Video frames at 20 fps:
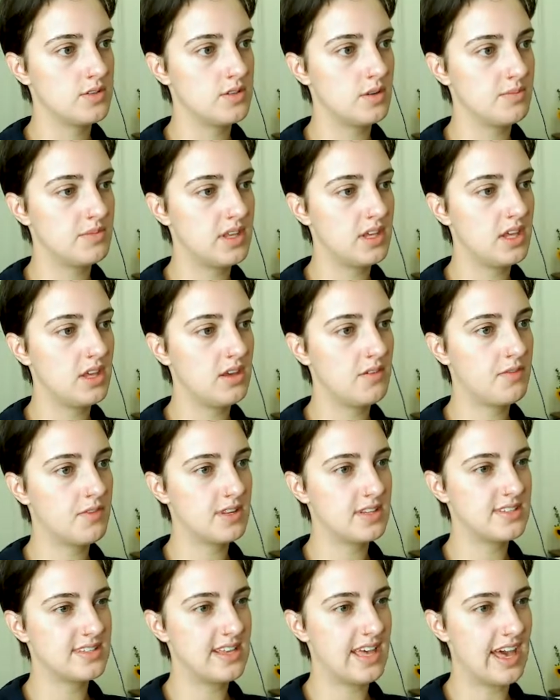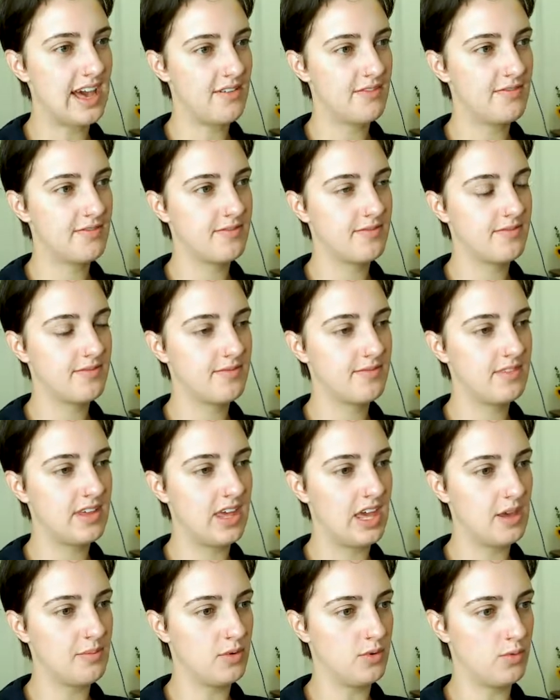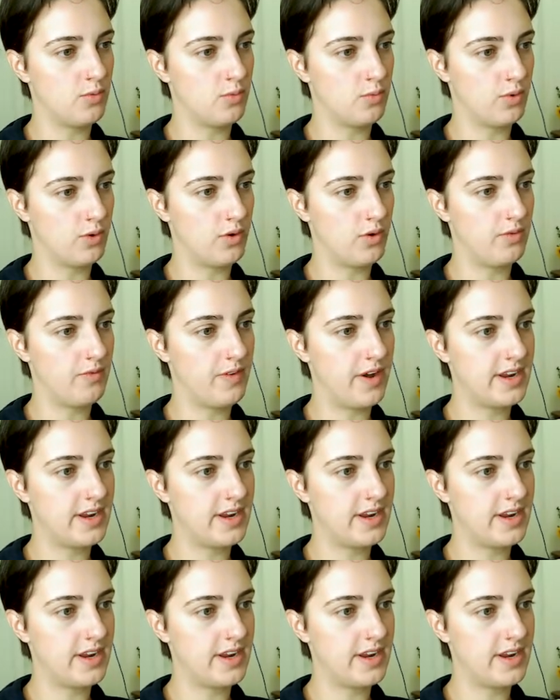I'm thinking for this half gabled roof,